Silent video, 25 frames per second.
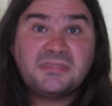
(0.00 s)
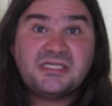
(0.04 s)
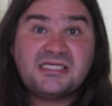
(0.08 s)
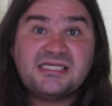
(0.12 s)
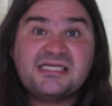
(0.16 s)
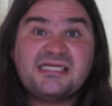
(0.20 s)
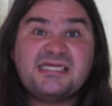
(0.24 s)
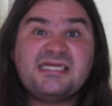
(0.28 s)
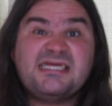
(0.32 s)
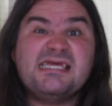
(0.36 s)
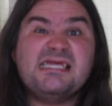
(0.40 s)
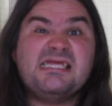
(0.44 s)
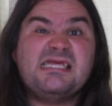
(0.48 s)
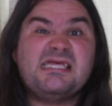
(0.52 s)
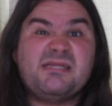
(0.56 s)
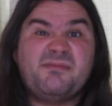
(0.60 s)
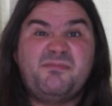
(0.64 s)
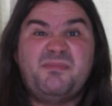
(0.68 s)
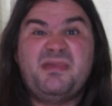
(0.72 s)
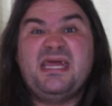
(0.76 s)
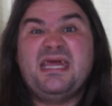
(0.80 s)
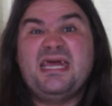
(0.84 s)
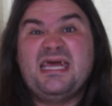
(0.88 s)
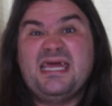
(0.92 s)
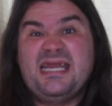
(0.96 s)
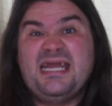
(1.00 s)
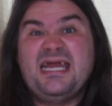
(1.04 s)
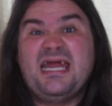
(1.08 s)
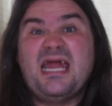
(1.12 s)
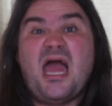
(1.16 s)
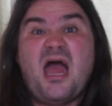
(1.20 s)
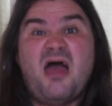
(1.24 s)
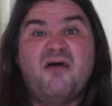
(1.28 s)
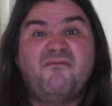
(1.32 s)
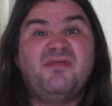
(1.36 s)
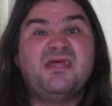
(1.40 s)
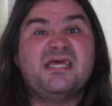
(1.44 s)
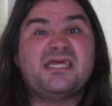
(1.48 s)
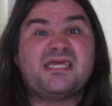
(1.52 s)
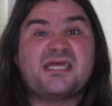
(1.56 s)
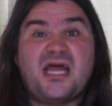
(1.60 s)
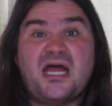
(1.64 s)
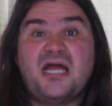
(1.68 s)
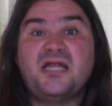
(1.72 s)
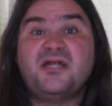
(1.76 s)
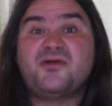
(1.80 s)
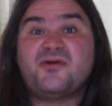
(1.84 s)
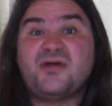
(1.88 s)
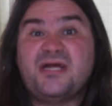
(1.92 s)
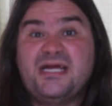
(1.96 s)
since the beginning of this
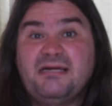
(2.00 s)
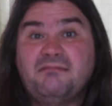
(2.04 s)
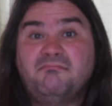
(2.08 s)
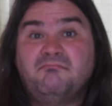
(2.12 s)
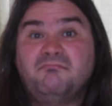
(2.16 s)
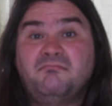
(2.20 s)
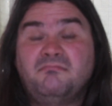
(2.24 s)
country.